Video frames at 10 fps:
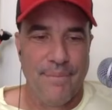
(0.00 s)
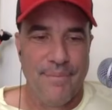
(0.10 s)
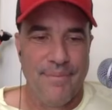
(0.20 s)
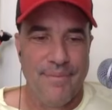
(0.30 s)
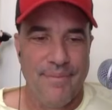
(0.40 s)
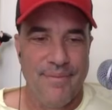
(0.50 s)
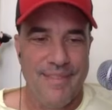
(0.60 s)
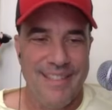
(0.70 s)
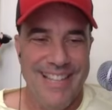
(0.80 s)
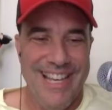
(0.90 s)

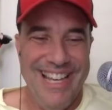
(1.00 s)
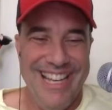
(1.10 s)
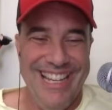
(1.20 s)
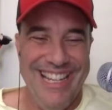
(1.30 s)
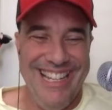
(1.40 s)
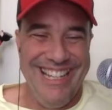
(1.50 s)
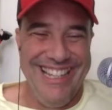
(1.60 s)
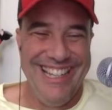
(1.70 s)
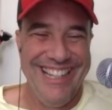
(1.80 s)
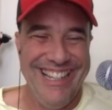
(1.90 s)

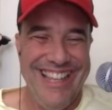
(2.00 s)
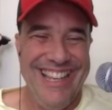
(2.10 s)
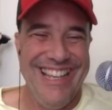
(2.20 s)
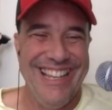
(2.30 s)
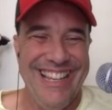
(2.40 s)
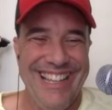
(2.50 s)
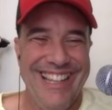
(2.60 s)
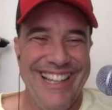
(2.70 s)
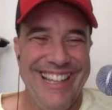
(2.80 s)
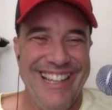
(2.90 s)

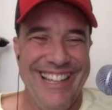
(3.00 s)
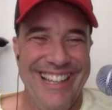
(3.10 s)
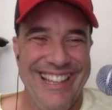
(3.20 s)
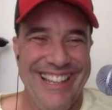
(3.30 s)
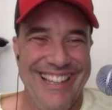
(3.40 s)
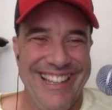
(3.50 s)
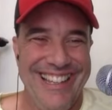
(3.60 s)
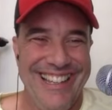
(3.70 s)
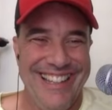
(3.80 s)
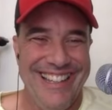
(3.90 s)

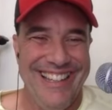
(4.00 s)
(silent)